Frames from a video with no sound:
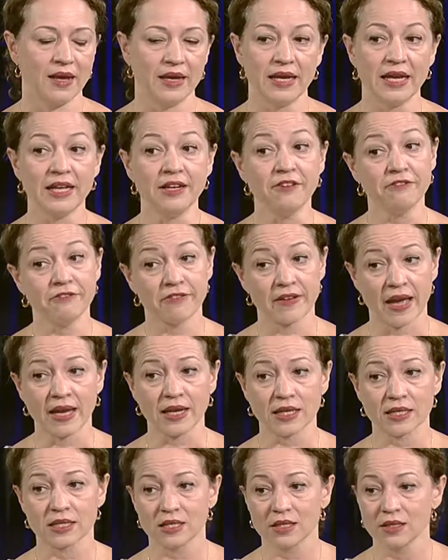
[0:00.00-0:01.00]
In
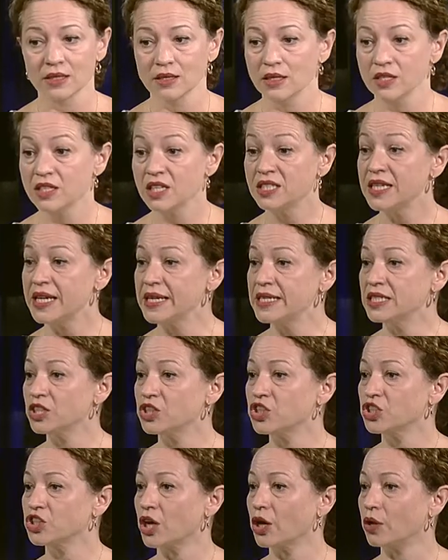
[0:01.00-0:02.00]
fact, the data
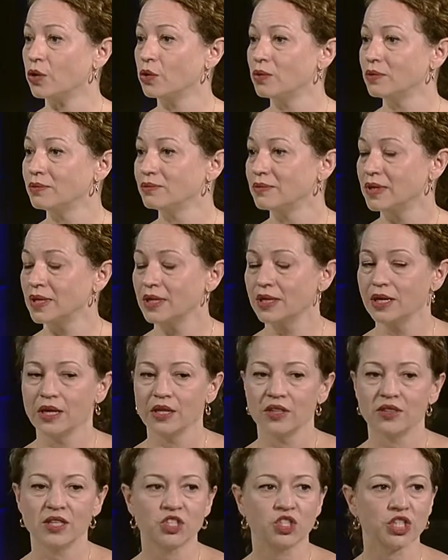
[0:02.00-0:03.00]
show
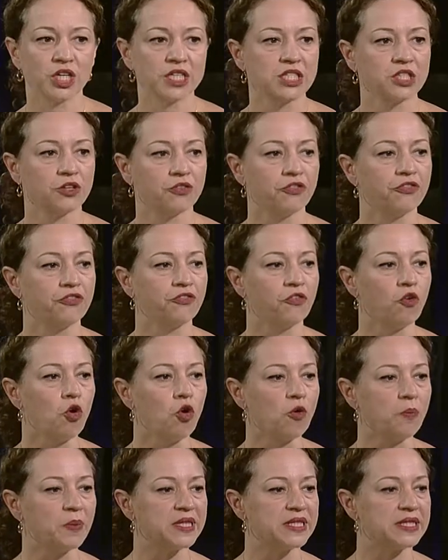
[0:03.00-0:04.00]
that just
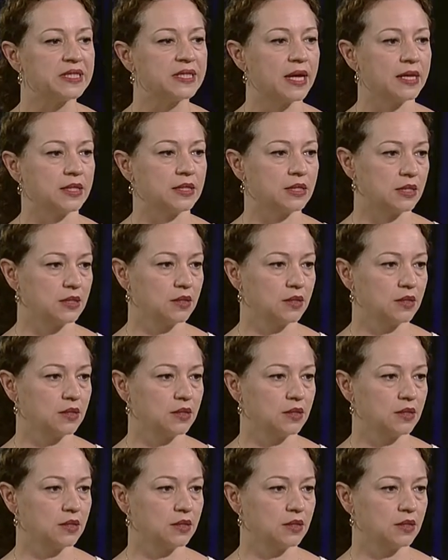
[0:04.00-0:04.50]
4%